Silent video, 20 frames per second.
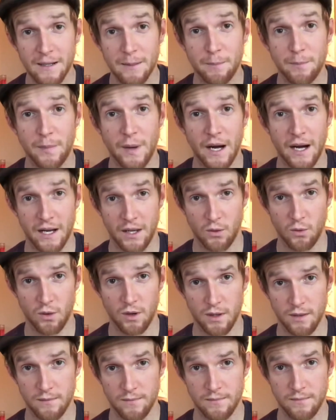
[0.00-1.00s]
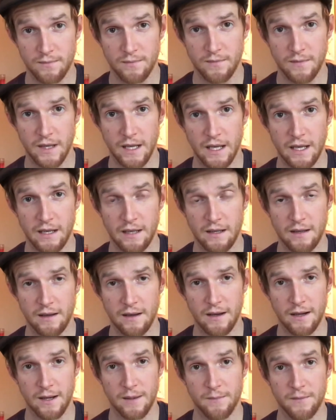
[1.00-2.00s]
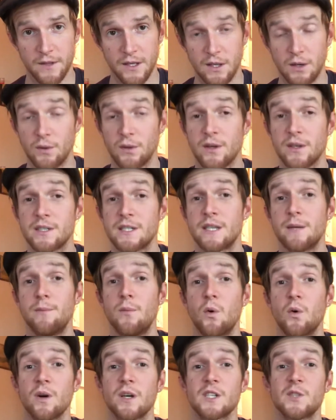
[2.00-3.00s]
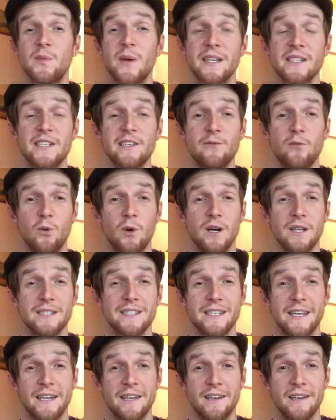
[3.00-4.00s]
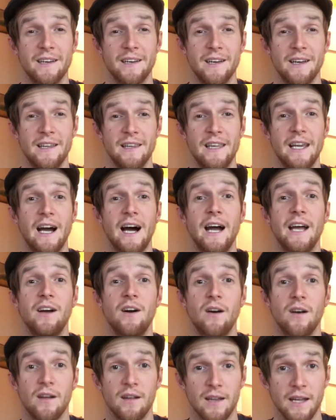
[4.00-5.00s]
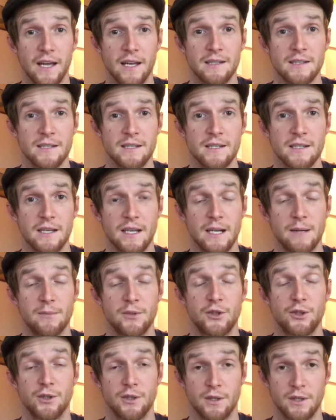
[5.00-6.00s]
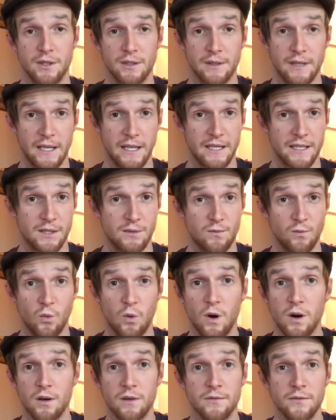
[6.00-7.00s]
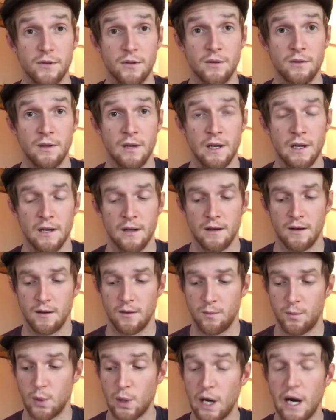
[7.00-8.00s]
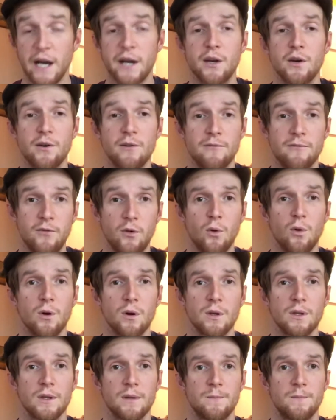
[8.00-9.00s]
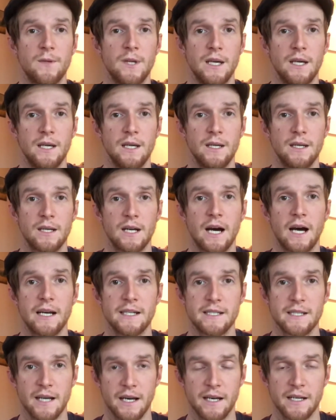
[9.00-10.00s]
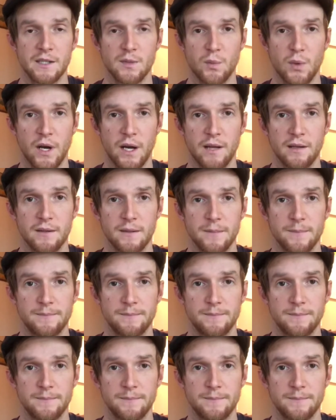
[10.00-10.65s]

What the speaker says: up buying one, and there's the more expensive ones like the Ion Cleanse, and I'm sure it's wonderful, but I could afford the Kai Science brand,